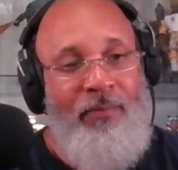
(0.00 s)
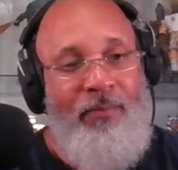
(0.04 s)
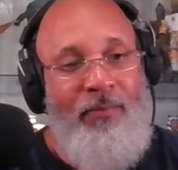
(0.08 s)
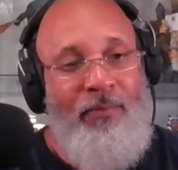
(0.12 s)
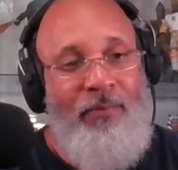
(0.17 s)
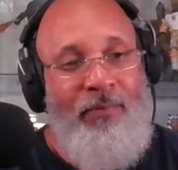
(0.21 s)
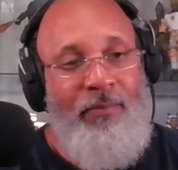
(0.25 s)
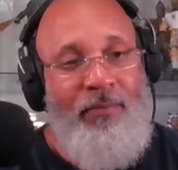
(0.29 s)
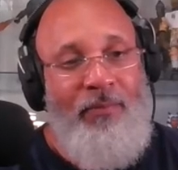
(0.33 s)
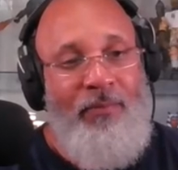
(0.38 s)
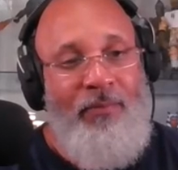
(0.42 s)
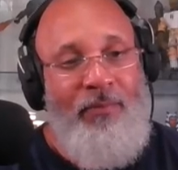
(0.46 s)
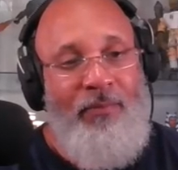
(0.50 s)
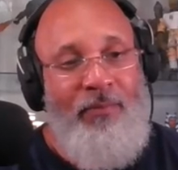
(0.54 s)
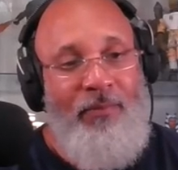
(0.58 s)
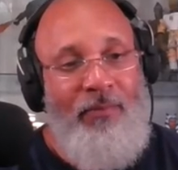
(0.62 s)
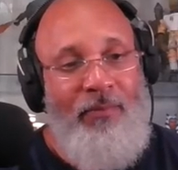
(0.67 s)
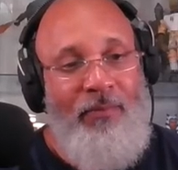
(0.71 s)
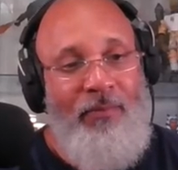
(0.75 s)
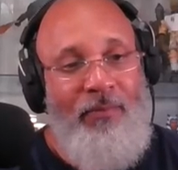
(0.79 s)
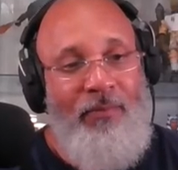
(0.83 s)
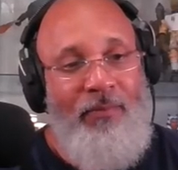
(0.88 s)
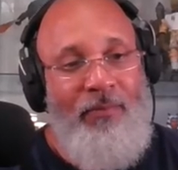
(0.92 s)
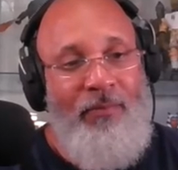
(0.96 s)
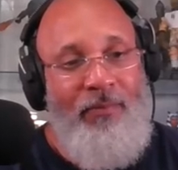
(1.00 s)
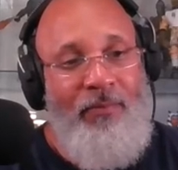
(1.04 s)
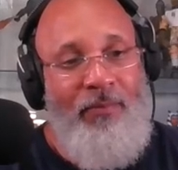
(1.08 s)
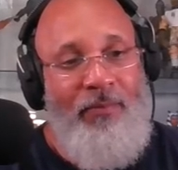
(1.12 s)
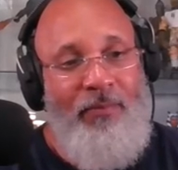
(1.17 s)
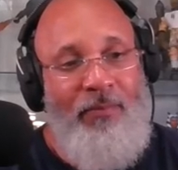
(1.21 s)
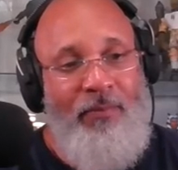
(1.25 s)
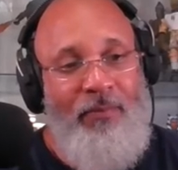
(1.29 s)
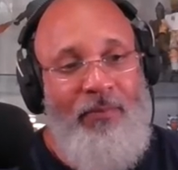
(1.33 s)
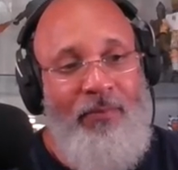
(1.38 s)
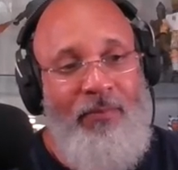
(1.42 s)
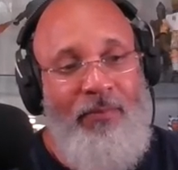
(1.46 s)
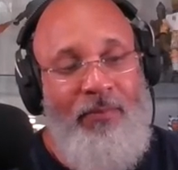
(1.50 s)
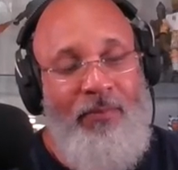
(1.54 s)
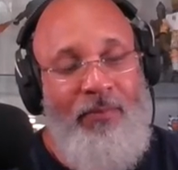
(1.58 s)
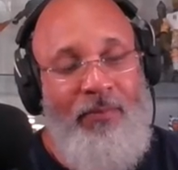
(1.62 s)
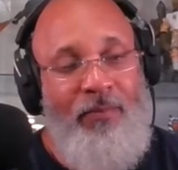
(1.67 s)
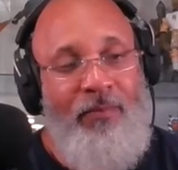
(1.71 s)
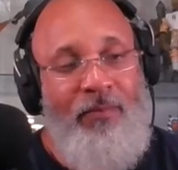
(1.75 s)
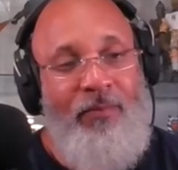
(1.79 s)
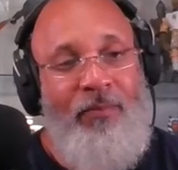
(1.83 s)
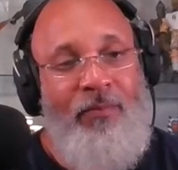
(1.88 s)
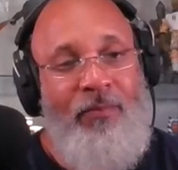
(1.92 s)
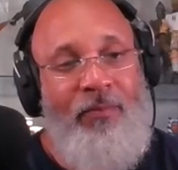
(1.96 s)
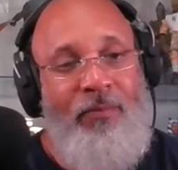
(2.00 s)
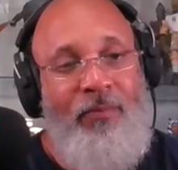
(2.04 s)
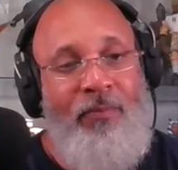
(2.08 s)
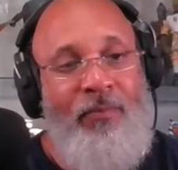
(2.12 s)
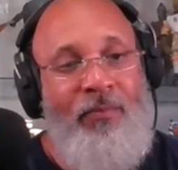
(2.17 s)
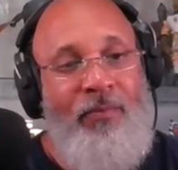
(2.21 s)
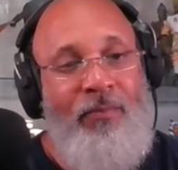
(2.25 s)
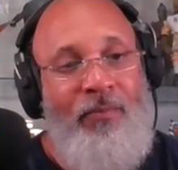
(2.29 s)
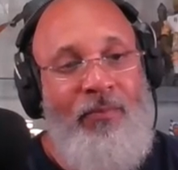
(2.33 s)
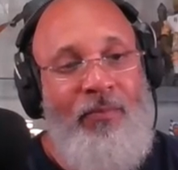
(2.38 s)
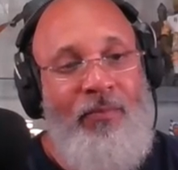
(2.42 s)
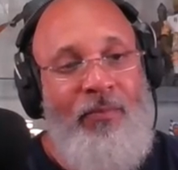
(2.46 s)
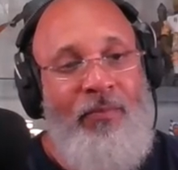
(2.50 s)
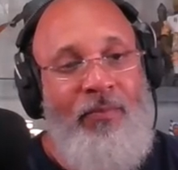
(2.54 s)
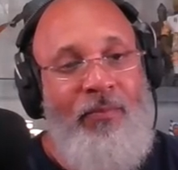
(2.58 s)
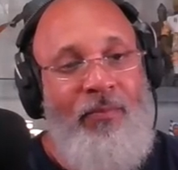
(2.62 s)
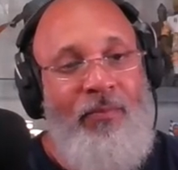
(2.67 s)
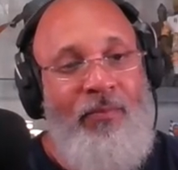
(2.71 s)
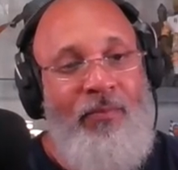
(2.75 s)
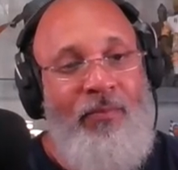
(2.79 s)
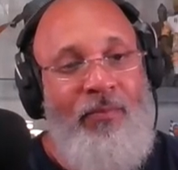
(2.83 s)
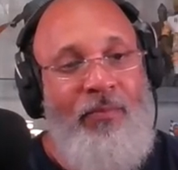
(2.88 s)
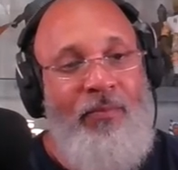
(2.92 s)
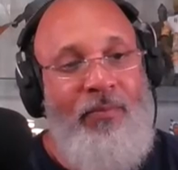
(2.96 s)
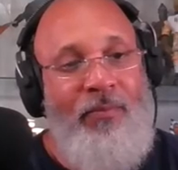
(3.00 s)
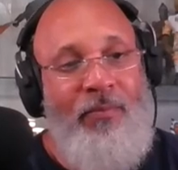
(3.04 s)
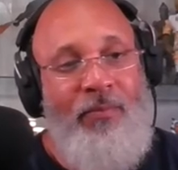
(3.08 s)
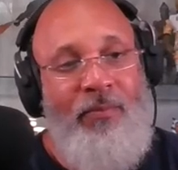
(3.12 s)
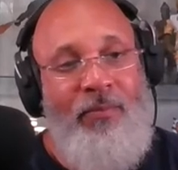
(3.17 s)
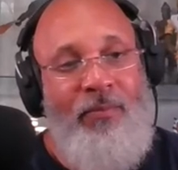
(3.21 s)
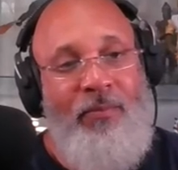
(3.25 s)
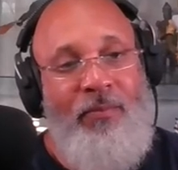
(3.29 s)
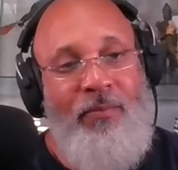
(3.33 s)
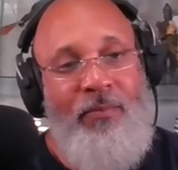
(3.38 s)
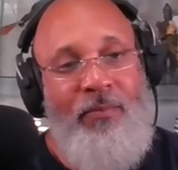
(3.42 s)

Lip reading: No words are spoken by the person on screen.